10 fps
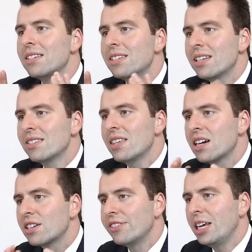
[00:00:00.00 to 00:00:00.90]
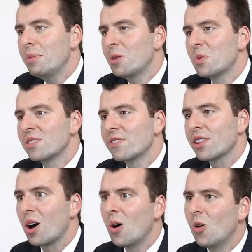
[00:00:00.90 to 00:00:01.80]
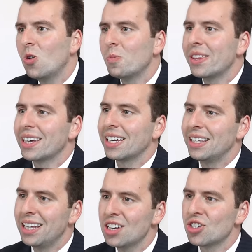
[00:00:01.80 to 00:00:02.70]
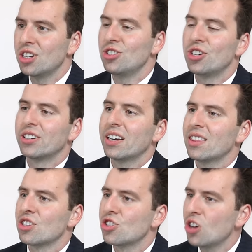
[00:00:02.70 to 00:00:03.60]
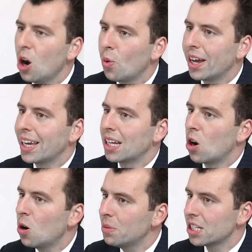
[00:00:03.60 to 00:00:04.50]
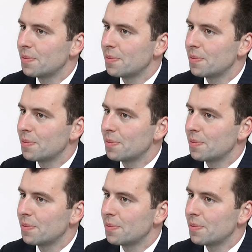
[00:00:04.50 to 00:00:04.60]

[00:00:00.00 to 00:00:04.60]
Since the agreement was for the home and the condition during the showing and home